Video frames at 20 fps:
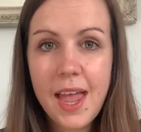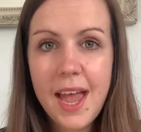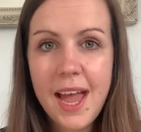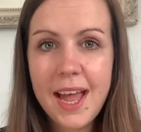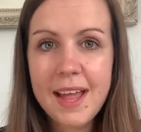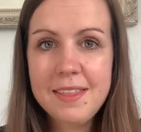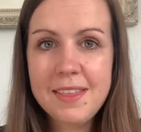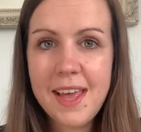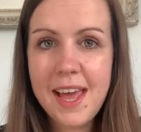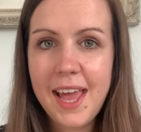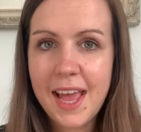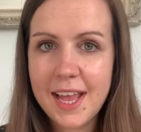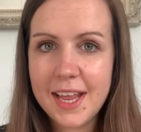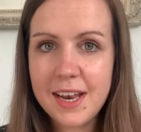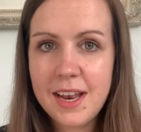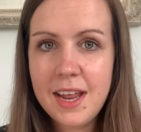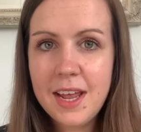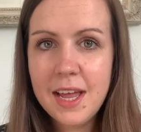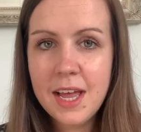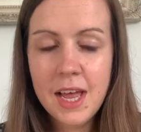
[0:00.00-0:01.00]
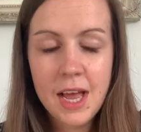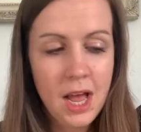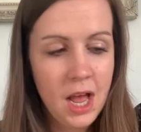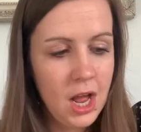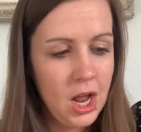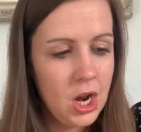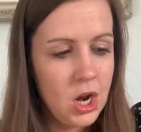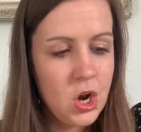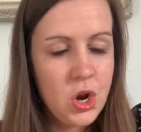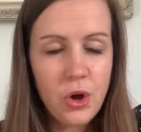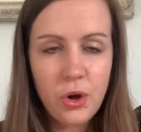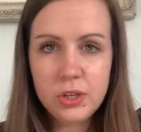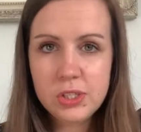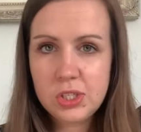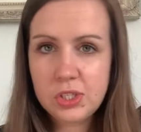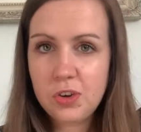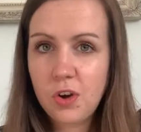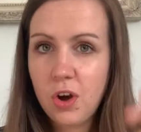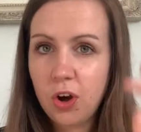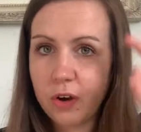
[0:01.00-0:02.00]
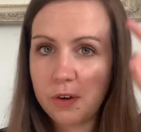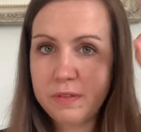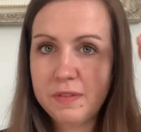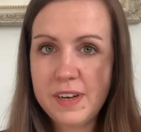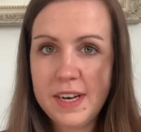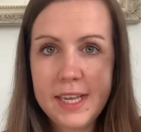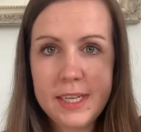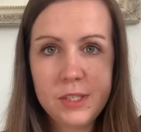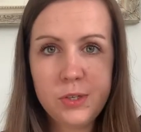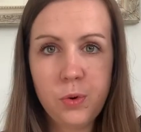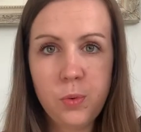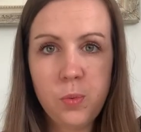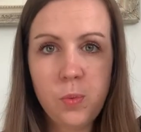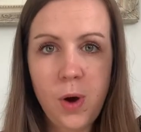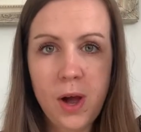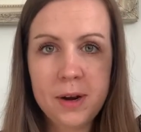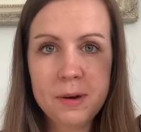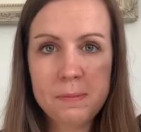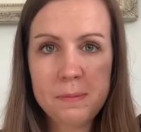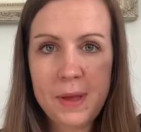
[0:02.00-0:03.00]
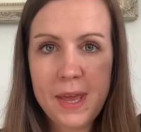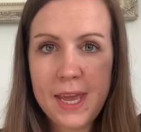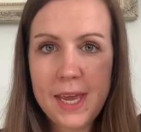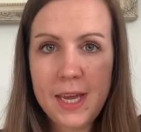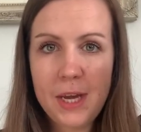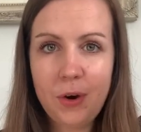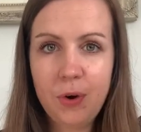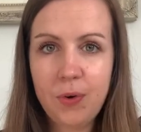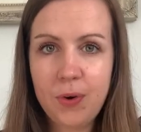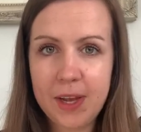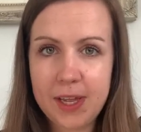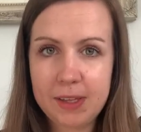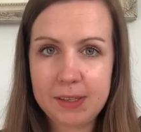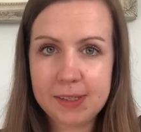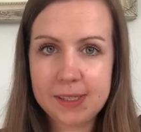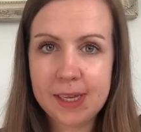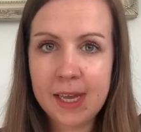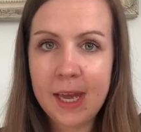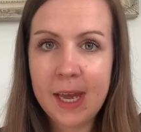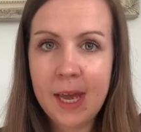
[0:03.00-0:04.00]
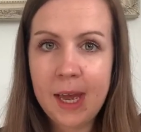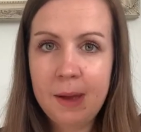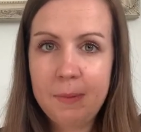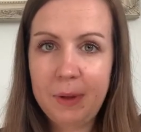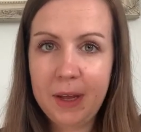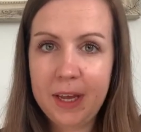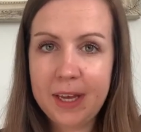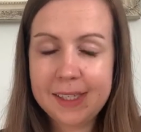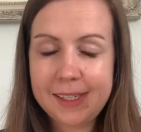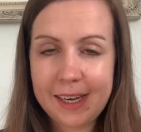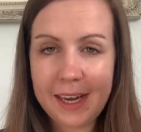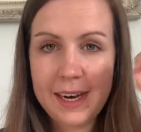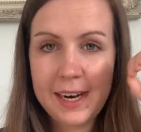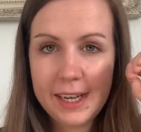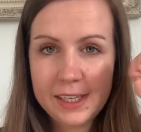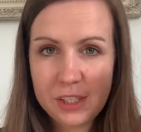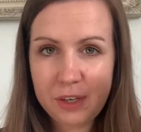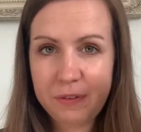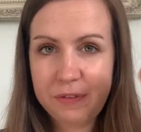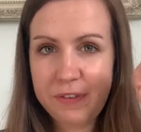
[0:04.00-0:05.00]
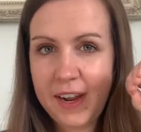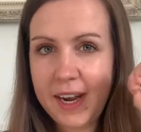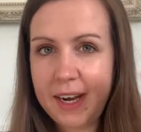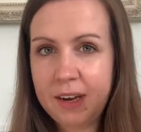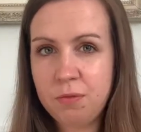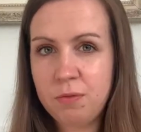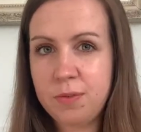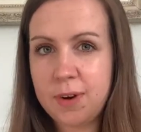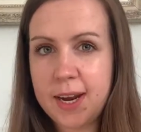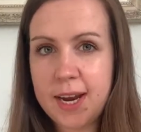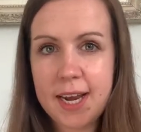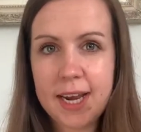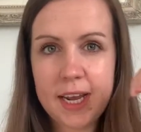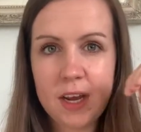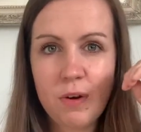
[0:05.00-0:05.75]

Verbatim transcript: and then lots of little 1p coins because unless you're feeling really